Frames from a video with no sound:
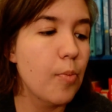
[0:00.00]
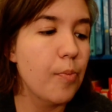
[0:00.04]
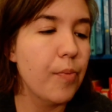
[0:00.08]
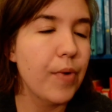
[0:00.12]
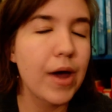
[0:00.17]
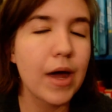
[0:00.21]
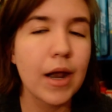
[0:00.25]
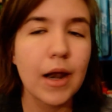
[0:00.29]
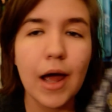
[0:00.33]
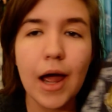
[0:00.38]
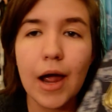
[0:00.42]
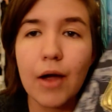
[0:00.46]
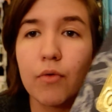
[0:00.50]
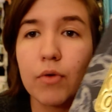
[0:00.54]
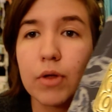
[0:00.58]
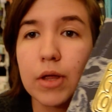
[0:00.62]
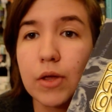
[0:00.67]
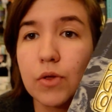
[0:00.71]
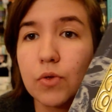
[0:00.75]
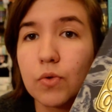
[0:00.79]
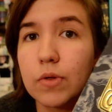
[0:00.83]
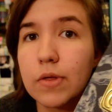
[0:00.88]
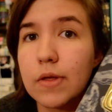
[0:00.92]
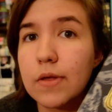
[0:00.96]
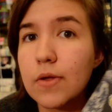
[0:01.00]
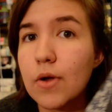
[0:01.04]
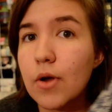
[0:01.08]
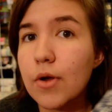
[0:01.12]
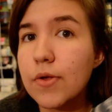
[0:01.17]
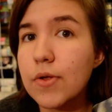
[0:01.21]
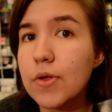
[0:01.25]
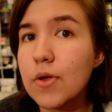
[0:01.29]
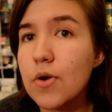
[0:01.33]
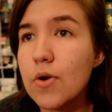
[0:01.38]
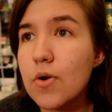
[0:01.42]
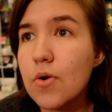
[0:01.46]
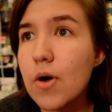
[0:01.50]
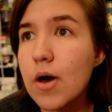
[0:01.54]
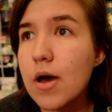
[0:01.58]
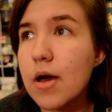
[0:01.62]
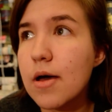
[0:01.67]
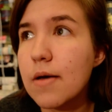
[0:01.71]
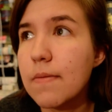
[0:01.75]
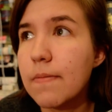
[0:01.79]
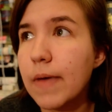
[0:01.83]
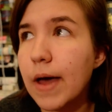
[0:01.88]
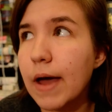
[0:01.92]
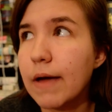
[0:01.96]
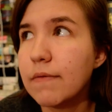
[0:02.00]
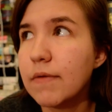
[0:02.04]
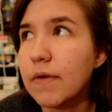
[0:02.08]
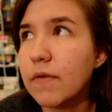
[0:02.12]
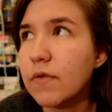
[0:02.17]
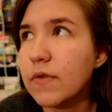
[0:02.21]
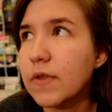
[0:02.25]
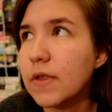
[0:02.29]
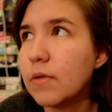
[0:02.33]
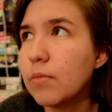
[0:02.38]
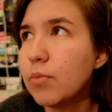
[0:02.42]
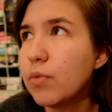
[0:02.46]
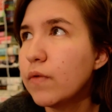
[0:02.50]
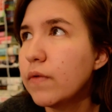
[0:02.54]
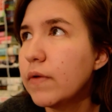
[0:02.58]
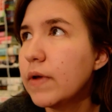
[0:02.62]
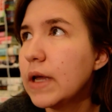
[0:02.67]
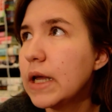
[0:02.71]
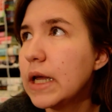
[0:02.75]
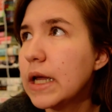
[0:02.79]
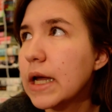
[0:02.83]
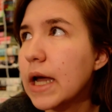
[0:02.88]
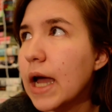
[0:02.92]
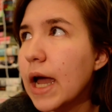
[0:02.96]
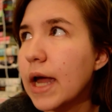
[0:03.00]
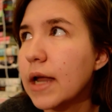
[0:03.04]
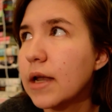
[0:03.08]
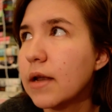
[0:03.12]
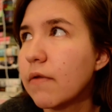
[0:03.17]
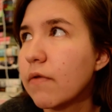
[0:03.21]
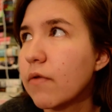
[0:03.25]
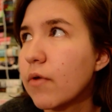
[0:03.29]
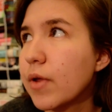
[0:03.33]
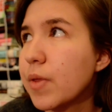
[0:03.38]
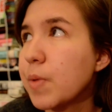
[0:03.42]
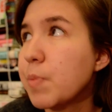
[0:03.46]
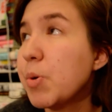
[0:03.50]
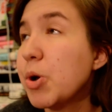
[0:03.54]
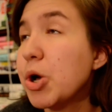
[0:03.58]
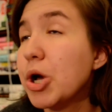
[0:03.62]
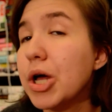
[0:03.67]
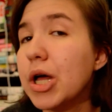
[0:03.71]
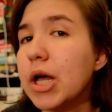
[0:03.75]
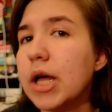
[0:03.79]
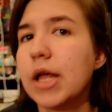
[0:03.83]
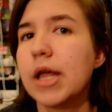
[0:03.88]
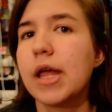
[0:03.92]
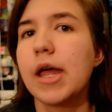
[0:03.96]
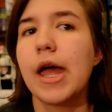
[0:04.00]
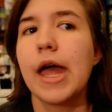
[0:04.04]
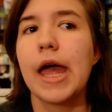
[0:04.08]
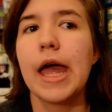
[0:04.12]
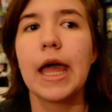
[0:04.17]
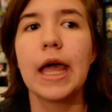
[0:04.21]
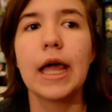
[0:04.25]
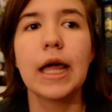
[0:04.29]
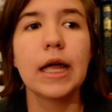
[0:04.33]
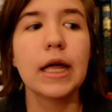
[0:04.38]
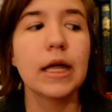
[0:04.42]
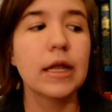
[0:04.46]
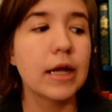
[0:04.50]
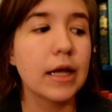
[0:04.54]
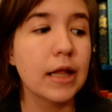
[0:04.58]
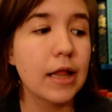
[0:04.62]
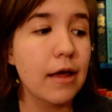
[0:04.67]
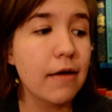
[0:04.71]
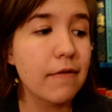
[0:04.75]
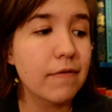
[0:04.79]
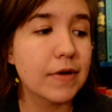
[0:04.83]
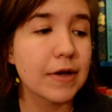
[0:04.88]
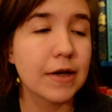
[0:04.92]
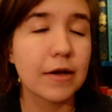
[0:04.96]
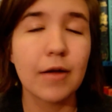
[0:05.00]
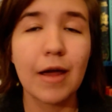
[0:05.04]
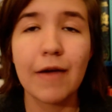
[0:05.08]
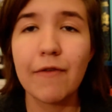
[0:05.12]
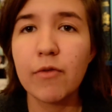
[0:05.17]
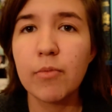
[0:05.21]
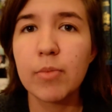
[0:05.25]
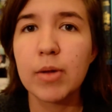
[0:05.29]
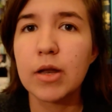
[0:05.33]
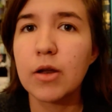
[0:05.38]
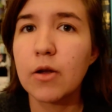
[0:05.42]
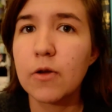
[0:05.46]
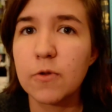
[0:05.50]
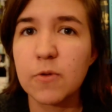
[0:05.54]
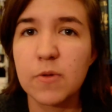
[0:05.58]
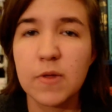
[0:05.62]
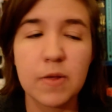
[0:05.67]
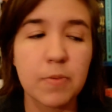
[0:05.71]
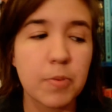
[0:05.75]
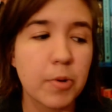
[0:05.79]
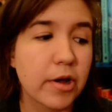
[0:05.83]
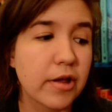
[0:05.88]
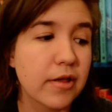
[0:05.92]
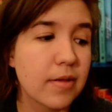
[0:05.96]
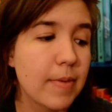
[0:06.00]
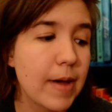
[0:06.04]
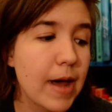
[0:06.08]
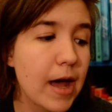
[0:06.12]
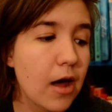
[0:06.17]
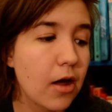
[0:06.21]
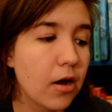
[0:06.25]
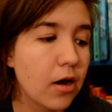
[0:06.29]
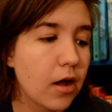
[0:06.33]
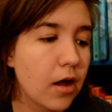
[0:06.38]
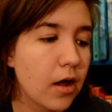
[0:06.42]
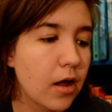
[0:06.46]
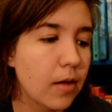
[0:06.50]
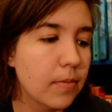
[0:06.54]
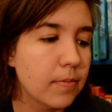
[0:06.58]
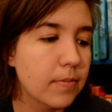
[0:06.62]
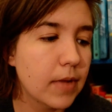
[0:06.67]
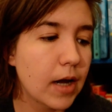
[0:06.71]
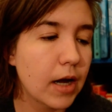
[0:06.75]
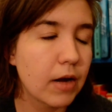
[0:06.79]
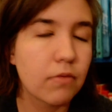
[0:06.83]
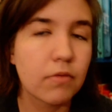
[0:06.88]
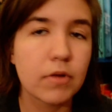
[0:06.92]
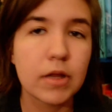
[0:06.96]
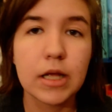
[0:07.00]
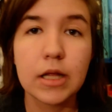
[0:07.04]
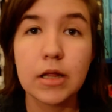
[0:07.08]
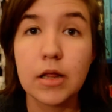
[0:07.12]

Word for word: But I really enjoyed this also. Um, I've never seen the movie, I'd never read the book, and I loved it. Everybody knows what this book is about. Um, I really